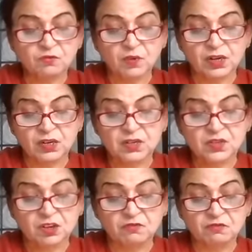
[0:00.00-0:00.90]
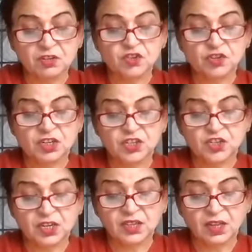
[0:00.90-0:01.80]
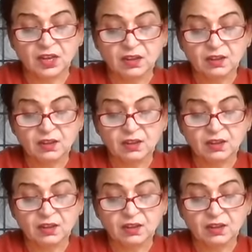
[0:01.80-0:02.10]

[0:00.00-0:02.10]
Vanars converge on Kishkinda.